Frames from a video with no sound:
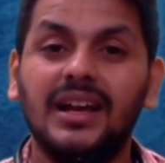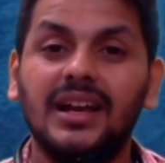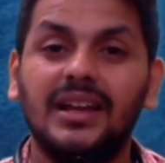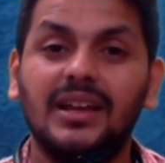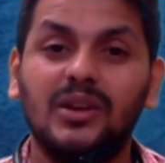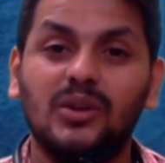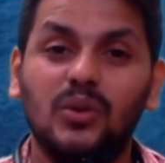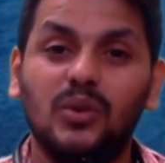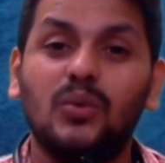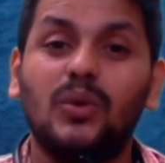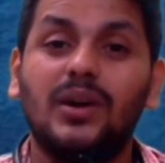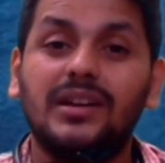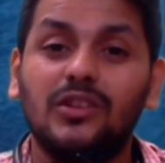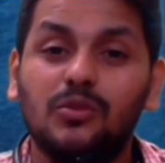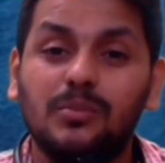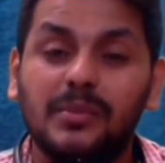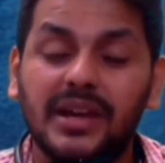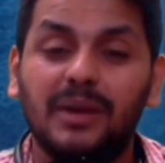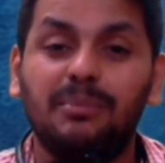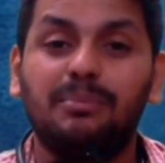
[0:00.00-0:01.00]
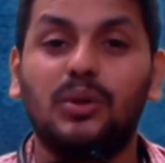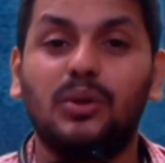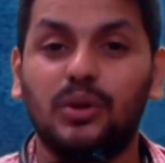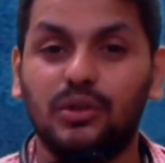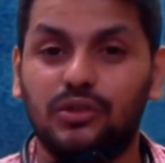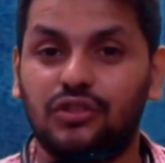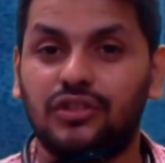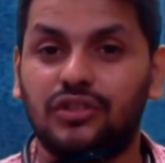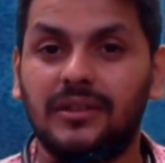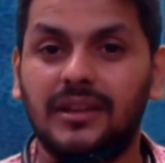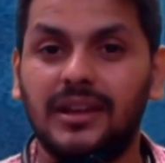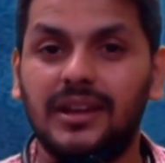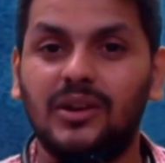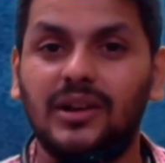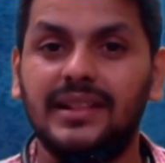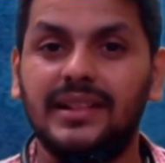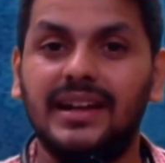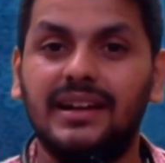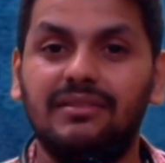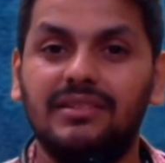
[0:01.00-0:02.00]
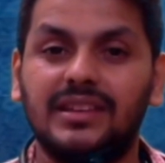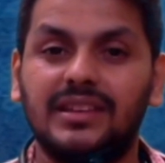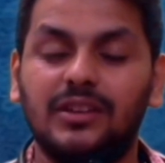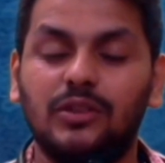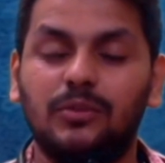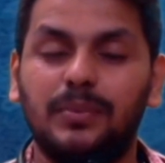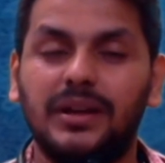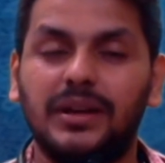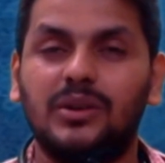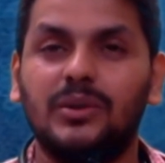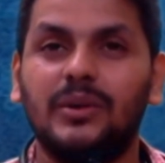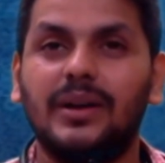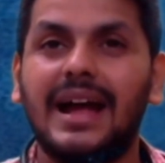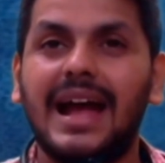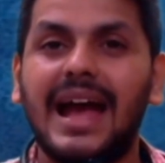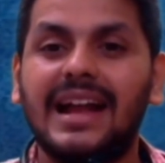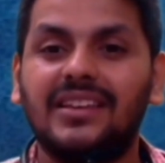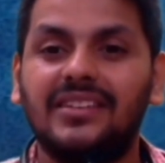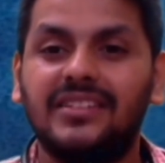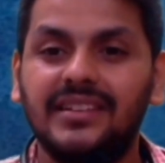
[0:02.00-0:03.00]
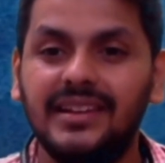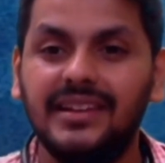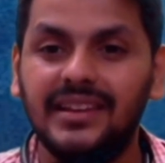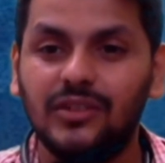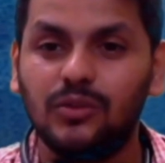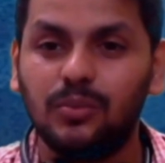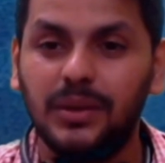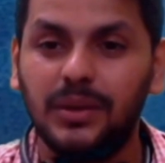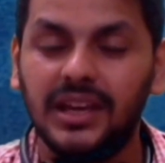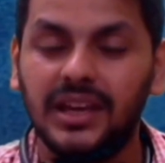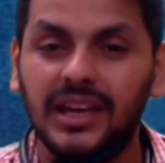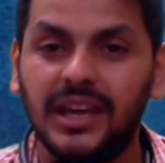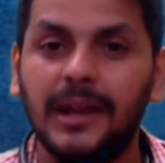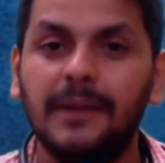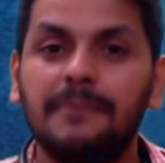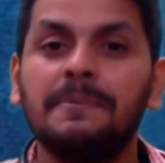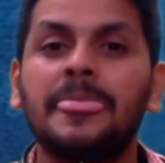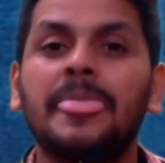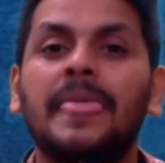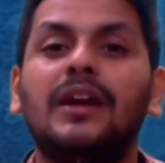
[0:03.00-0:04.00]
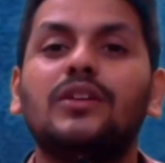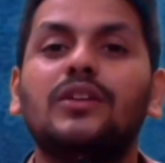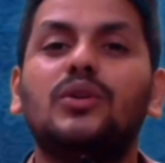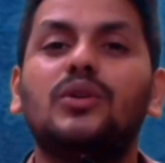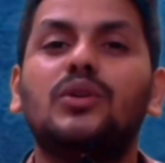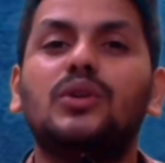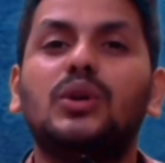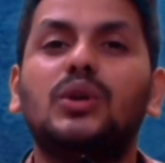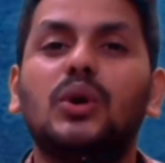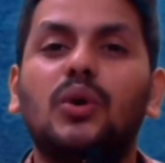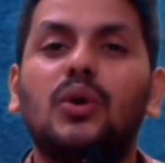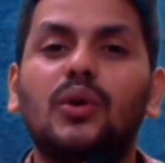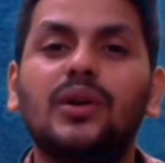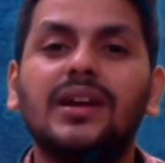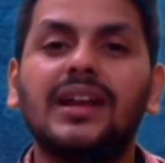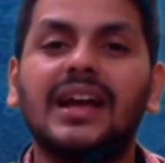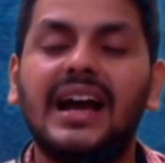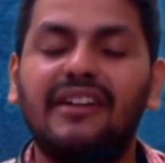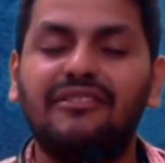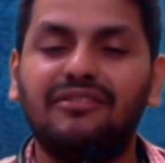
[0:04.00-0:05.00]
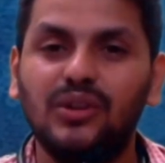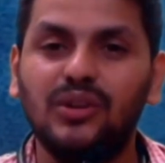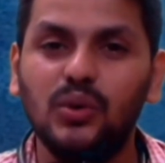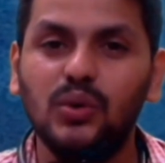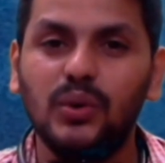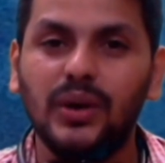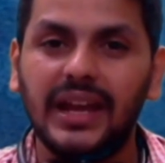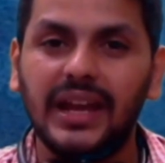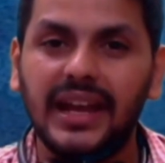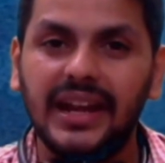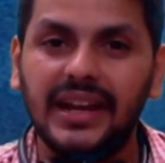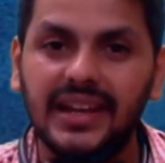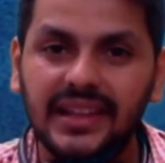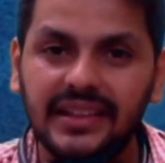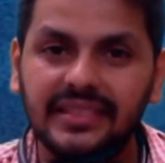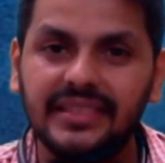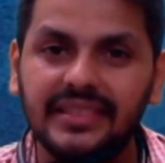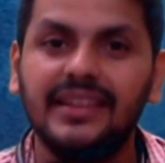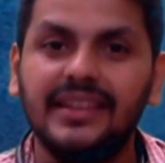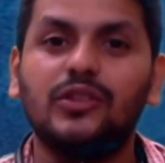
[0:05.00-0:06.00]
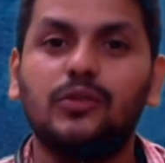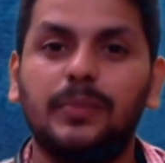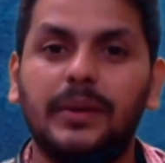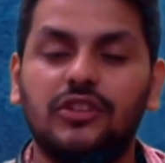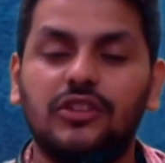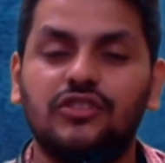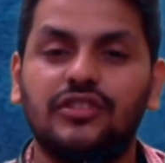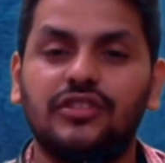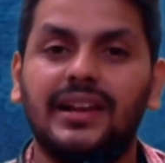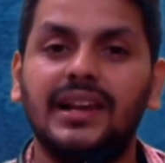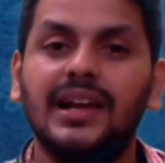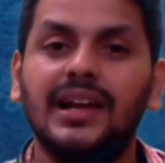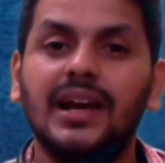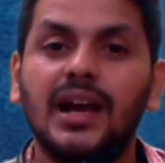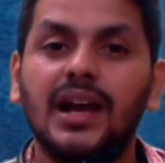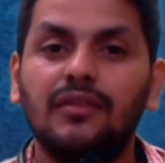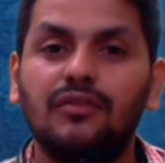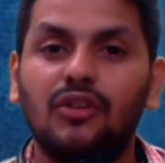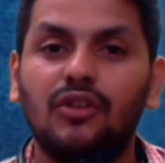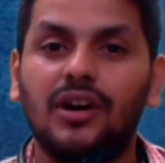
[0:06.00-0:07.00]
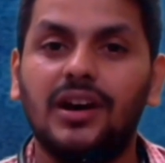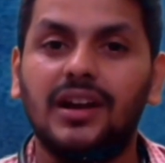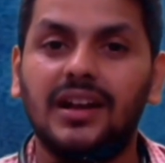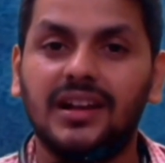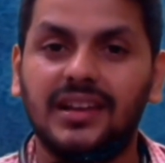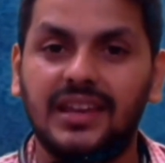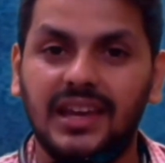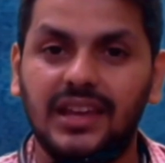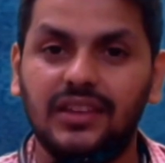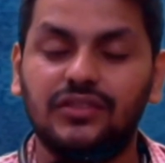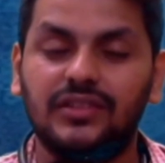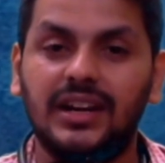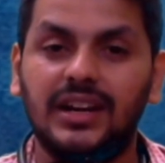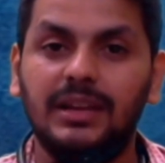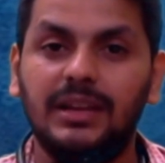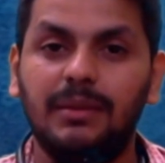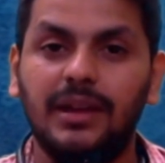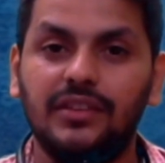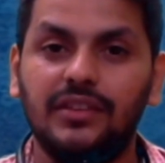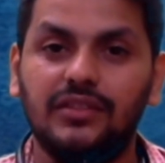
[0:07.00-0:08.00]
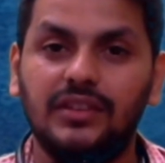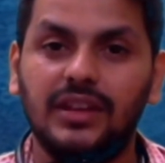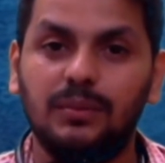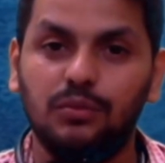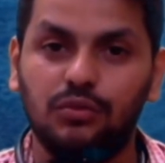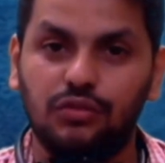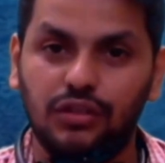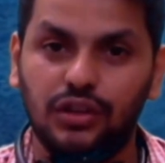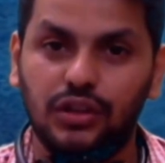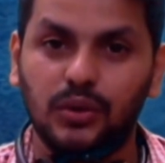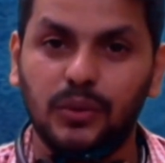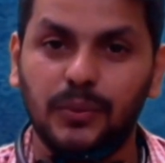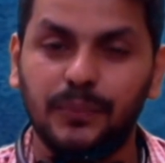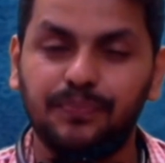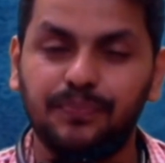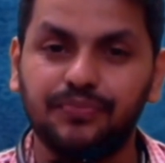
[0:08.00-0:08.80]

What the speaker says: what is my approach and all that with respect to? Actually speaking, you don't have to do anything special for a case study based MCQ,